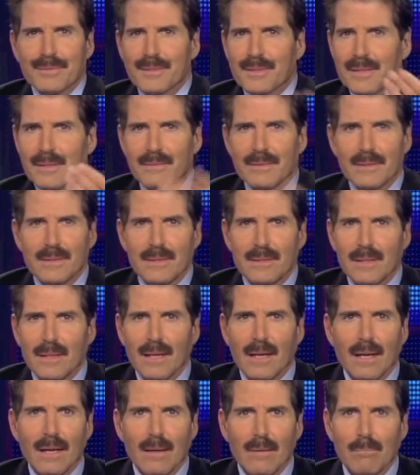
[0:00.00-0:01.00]
Steven
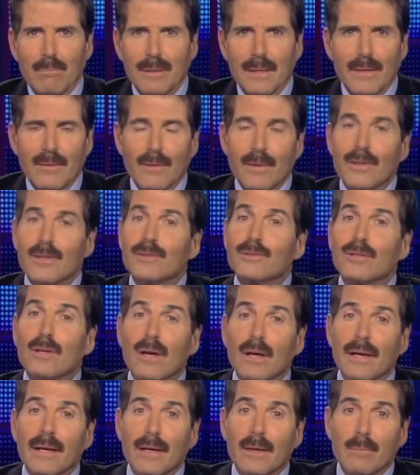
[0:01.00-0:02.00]
Seagal being there
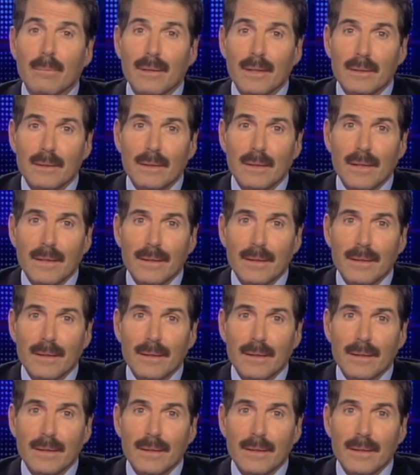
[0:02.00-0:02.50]
talking about